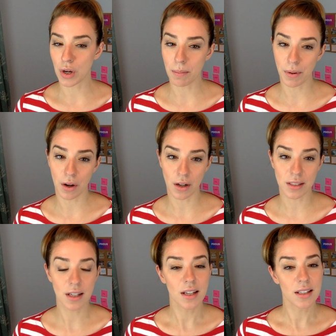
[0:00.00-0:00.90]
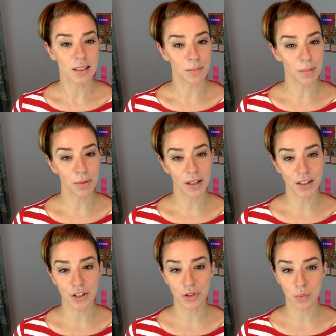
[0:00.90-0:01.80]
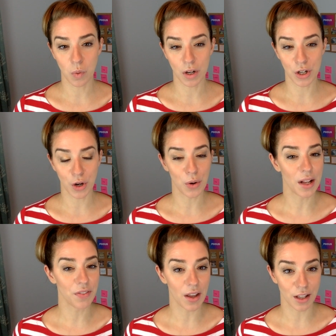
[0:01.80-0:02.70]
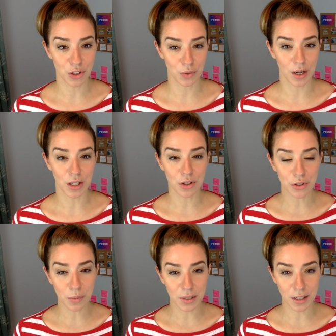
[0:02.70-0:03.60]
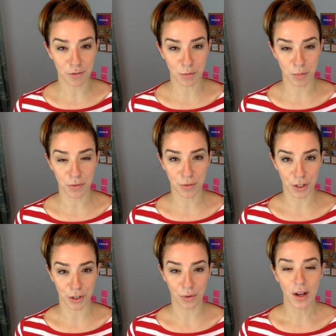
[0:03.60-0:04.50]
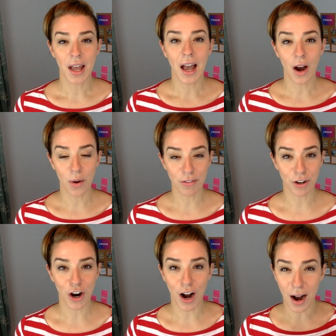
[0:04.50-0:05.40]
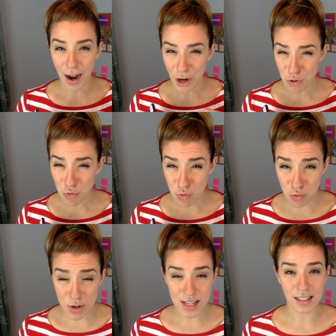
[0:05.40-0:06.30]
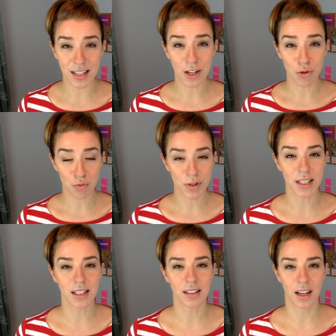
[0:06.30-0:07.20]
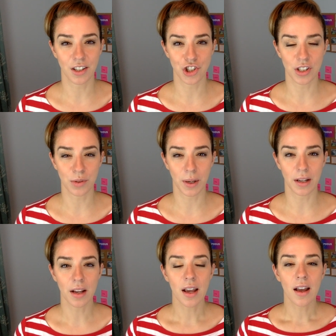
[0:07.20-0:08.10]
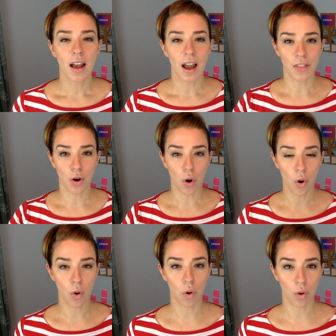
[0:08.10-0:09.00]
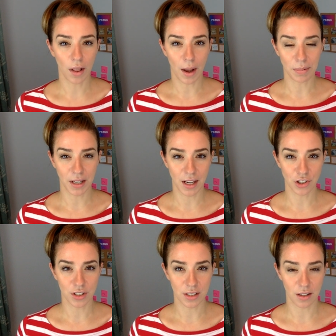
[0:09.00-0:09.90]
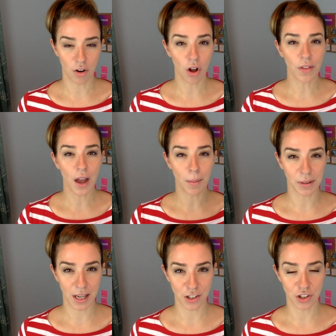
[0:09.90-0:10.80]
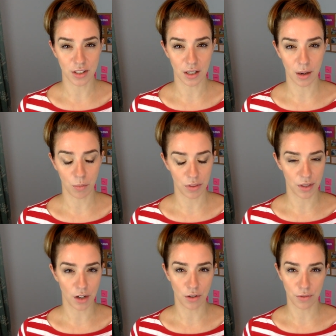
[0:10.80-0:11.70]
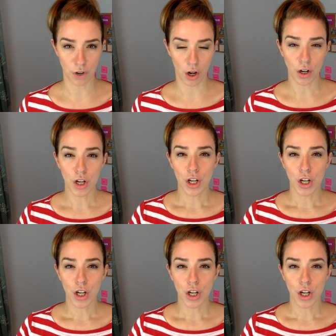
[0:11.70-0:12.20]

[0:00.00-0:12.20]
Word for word: Dropbox, some people like to use OneNote, and that's great. Use what's comfortable for you. However, I really, really like G Suite and the whole applications that all the applications that come with that. You've got